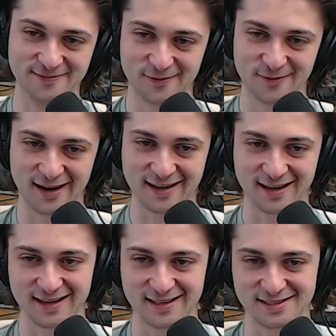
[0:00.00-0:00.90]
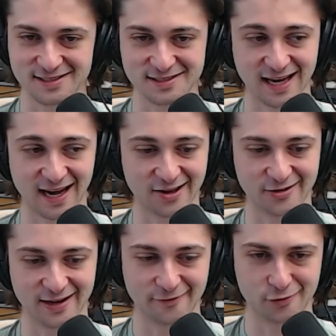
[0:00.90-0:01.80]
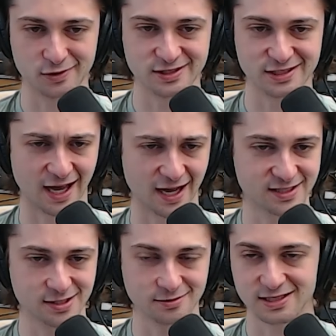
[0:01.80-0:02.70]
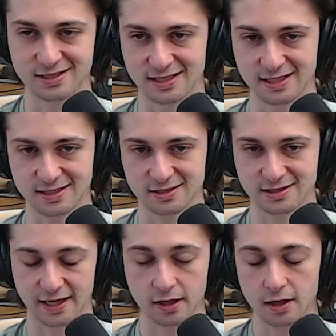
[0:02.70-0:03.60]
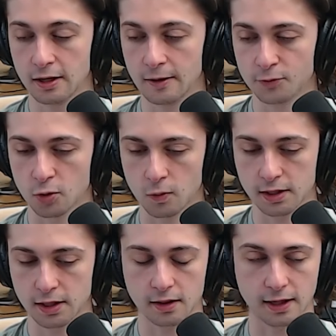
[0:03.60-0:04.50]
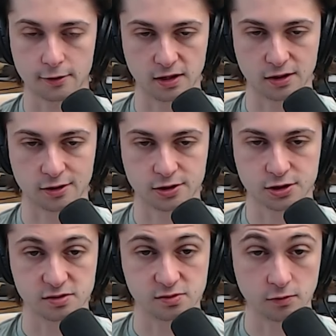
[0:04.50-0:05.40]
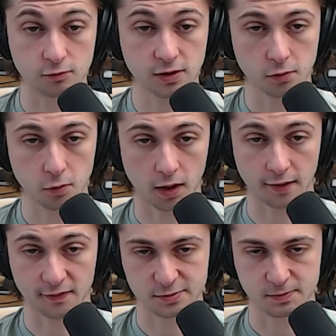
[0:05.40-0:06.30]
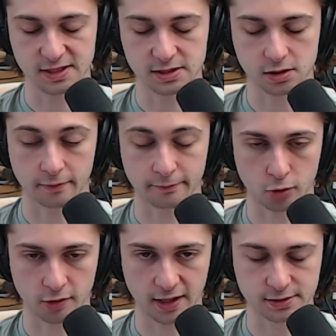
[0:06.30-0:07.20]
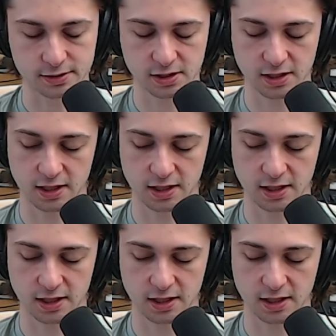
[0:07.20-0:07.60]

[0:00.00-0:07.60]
Walking into this gallery and everyone's in like suits and things, and like we had done a lot of research because we really wanted this piece called Morons,